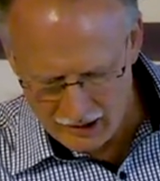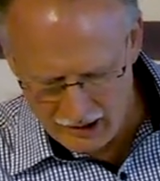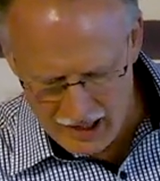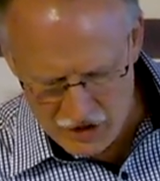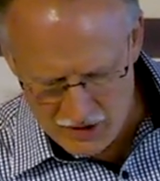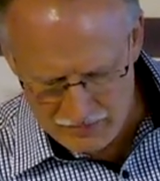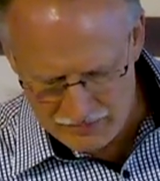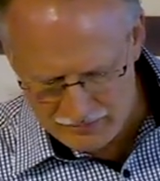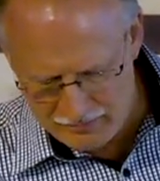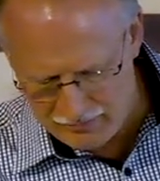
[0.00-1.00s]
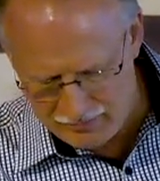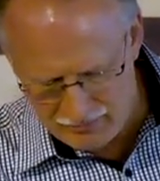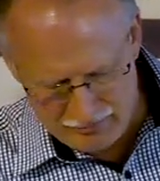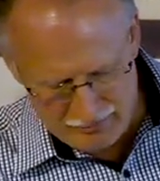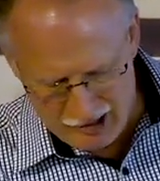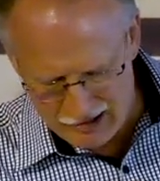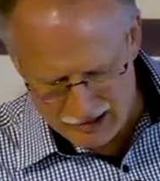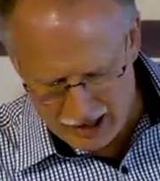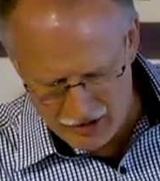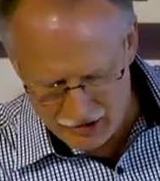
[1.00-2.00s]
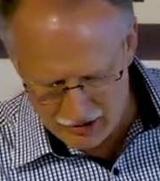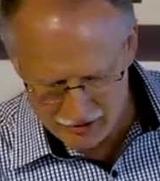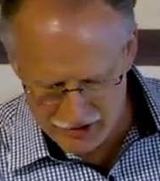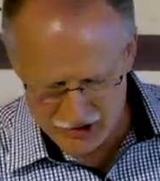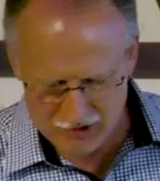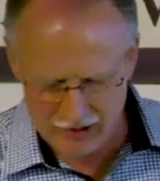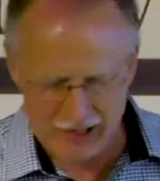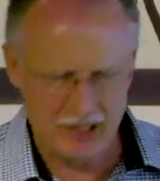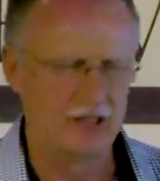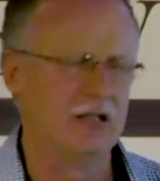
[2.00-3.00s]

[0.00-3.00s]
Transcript: In Egypt, as you know the story,